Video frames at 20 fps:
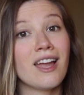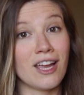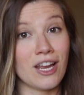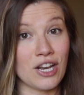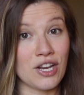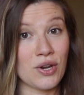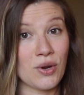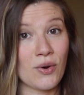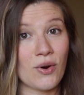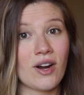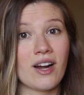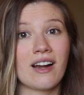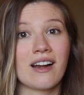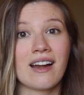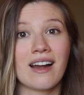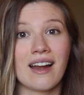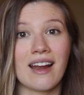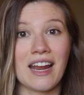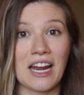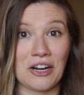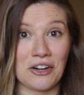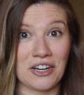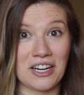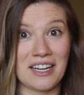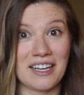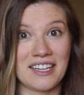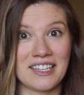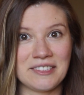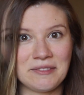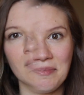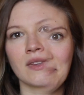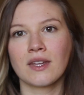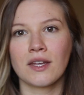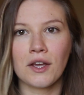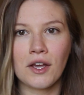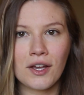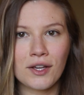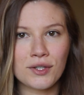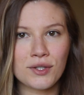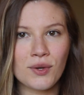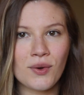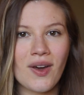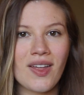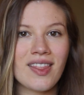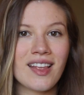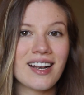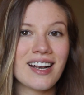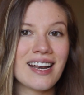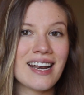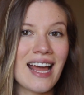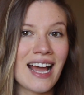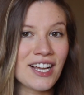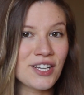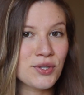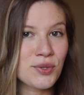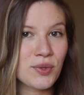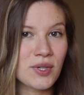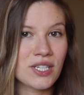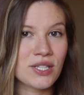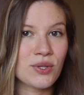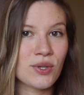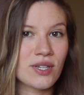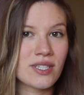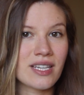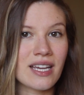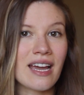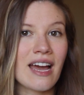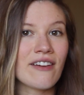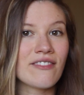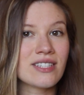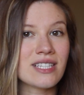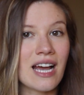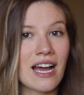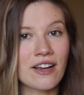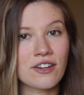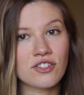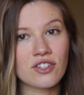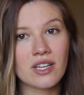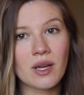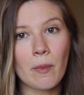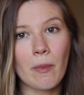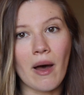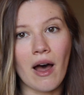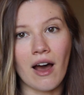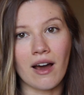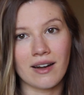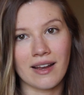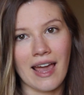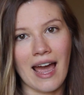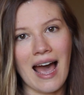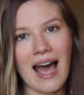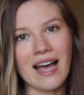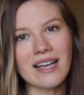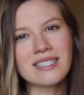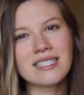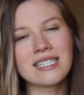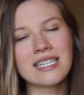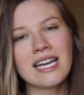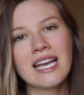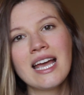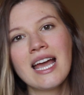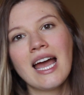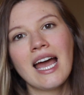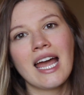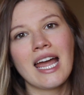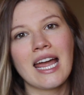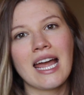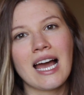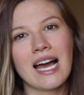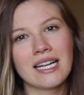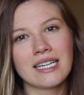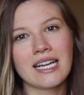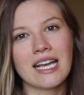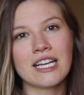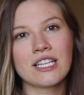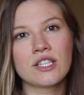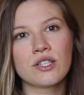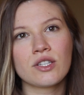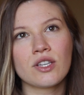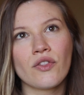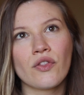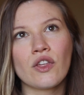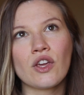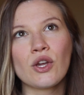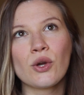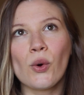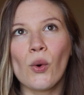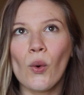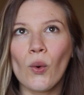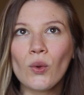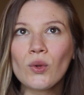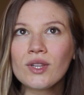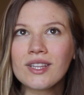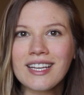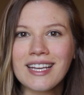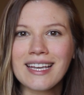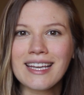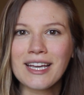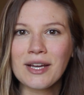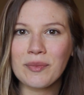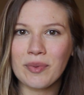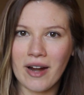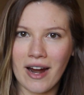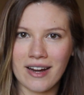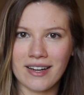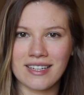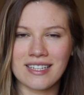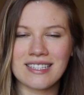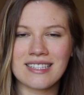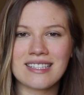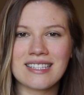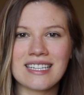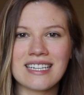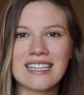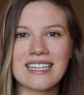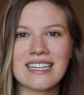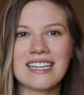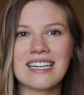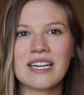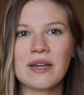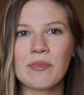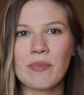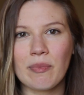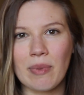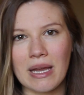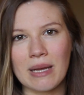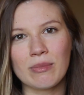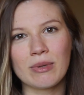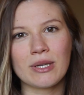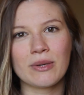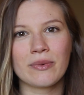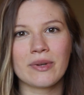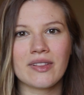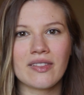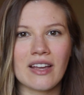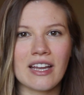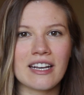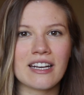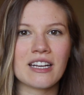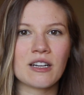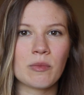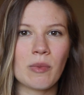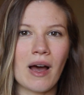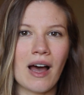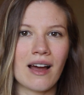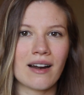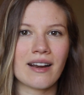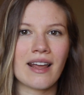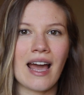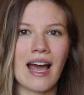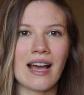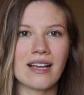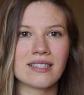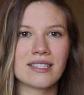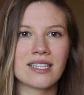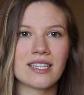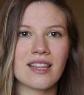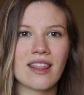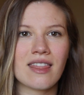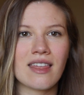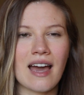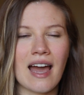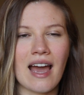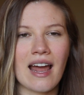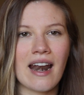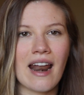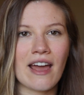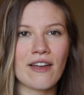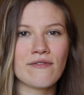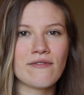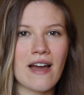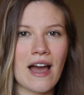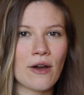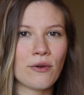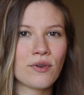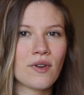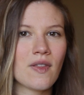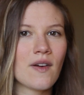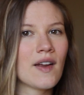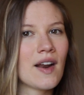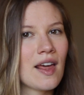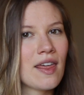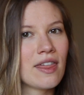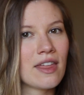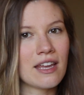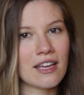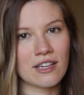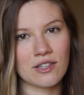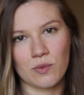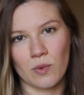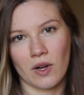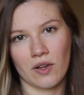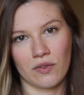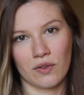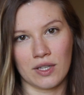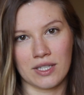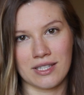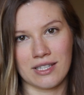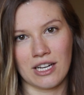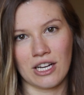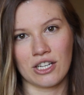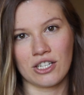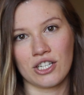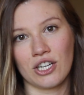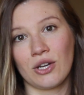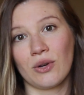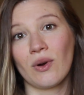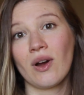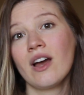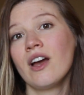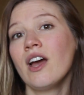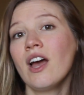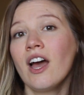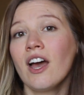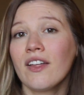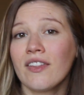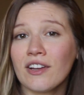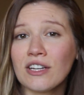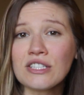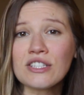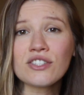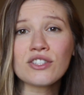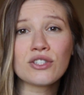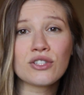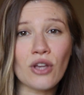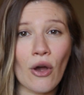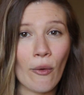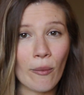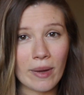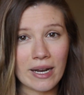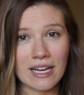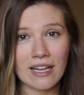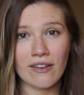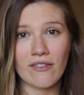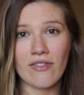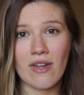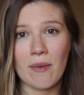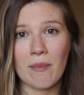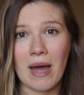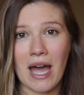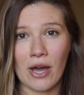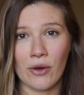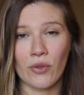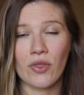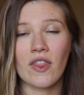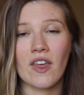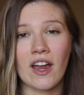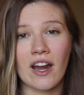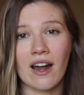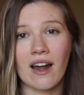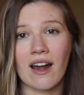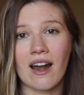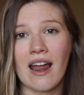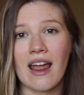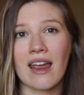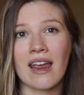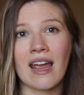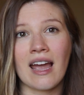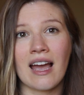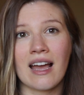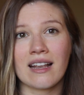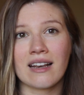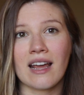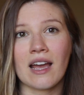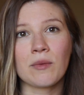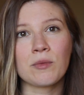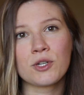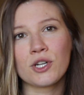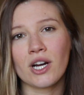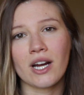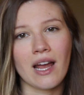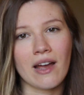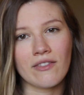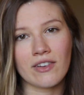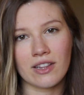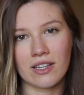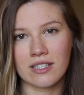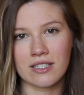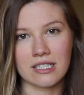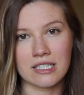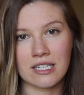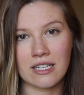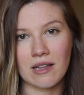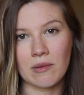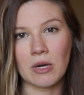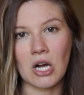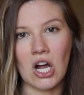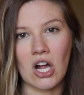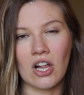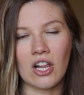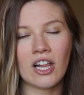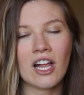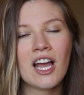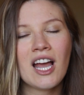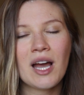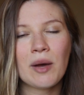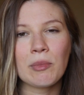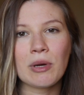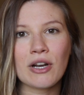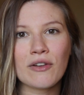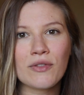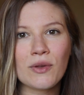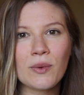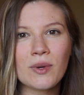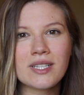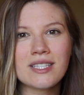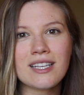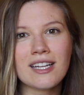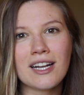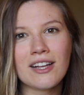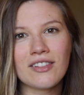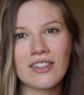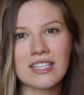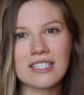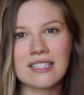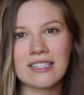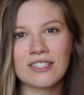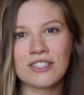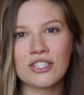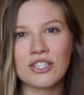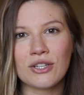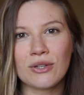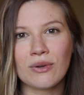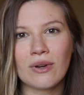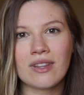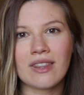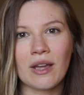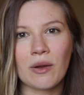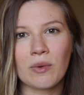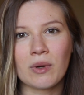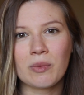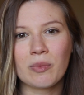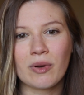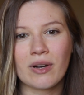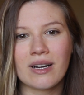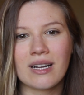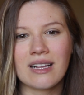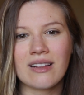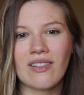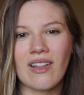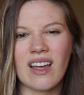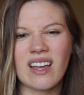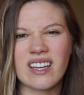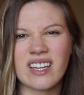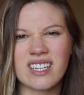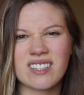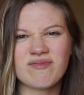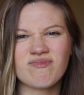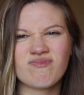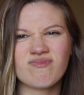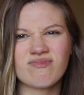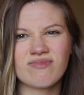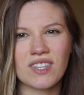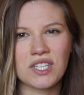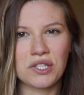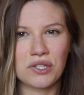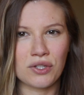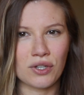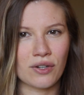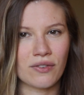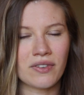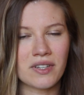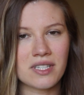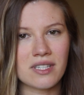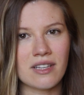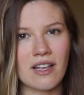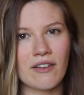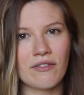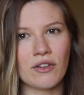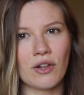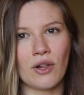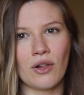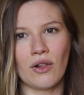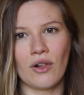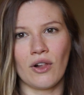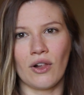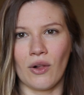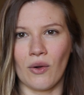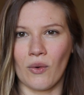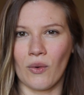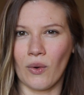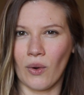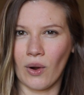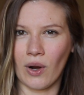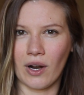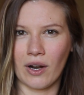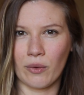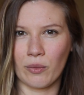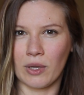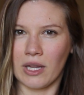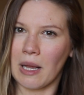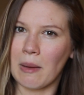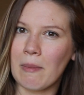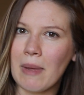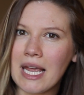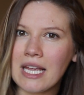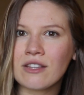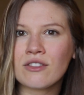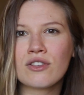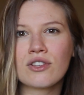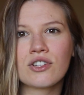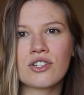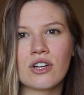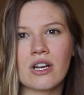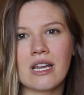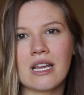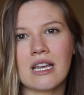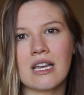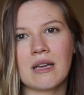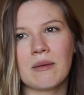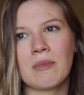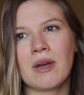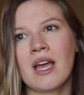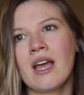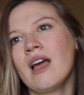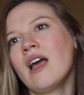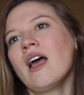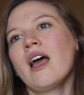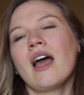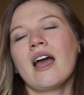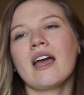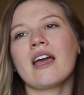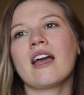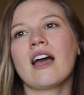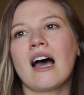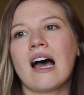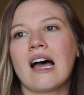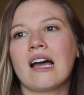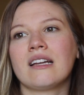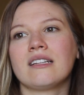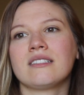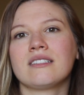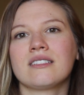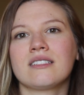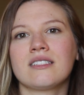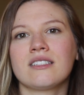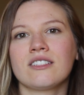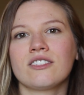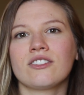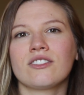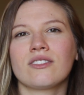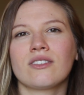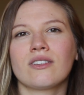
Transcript: in your area. So, the next resource I have is actually a podcast and it's the only pregnancy baby related podcast that I found that I think is worth listening to. There's so many of them out there and I'm sure I haven't listened to them all, but of the ones that I listened to, they were pretty like surface level or really mainstream and